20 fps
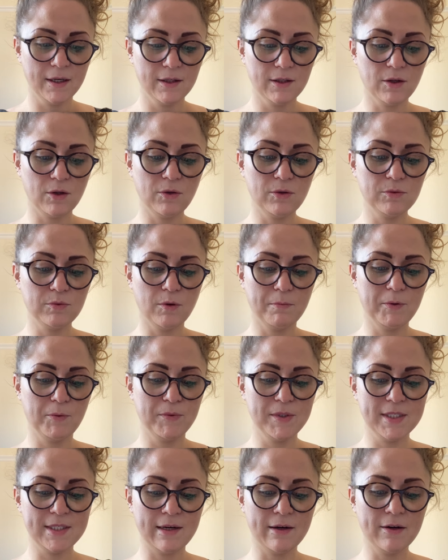The old woman
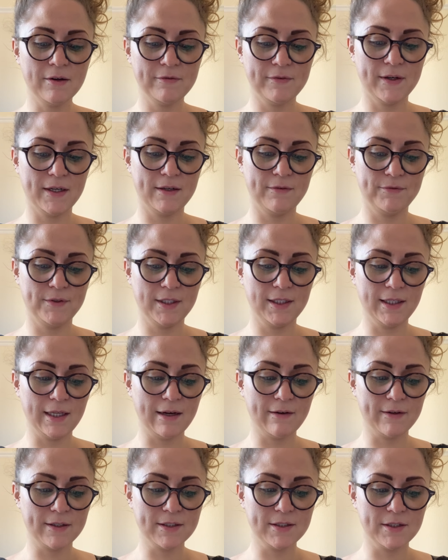was terrified of the
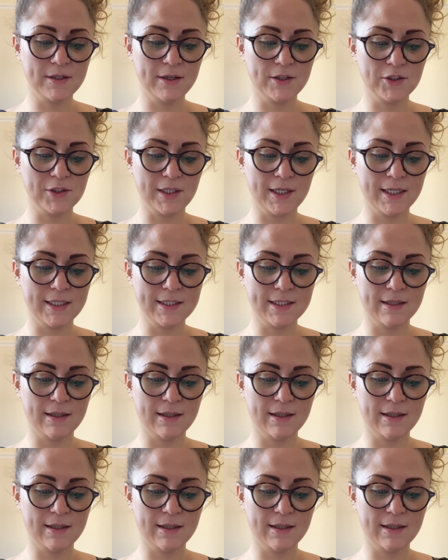glaring searchlights